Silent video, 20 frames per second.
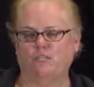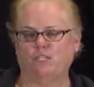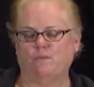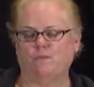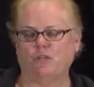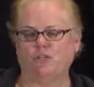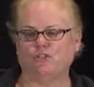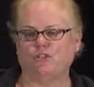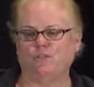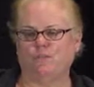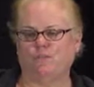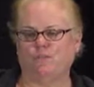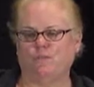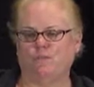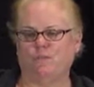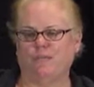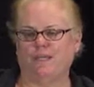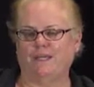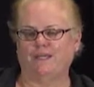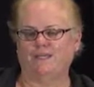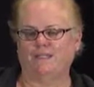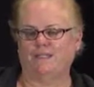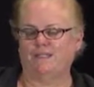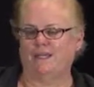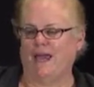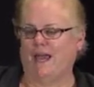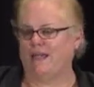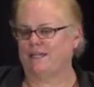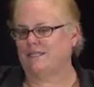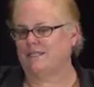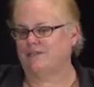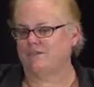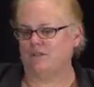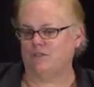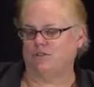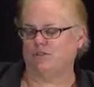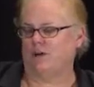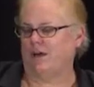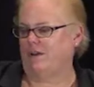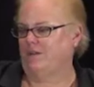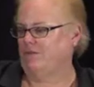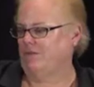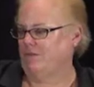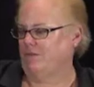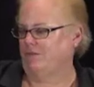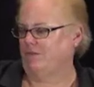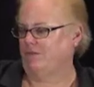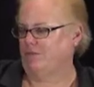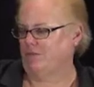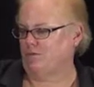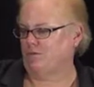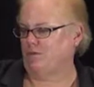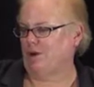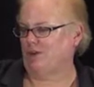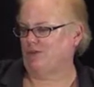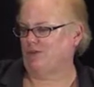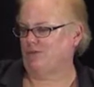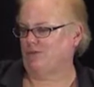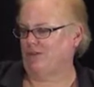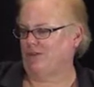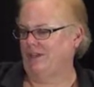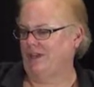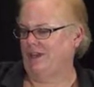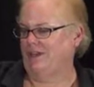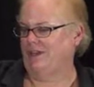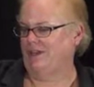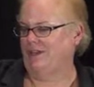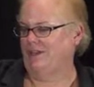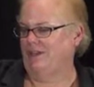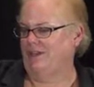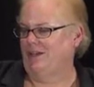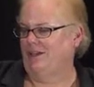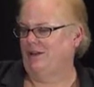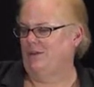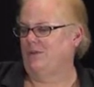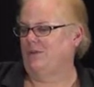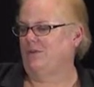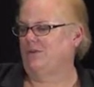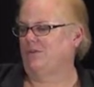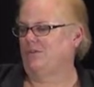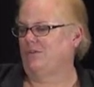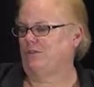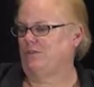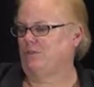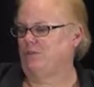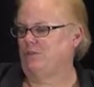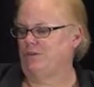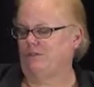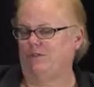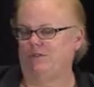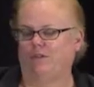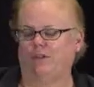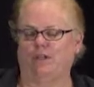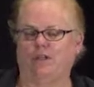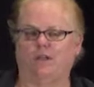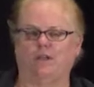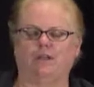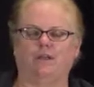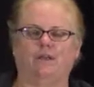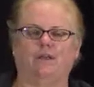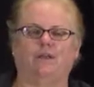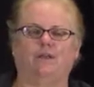especially if you're being a detective to try to figure out if there's pressure related. Where's the person,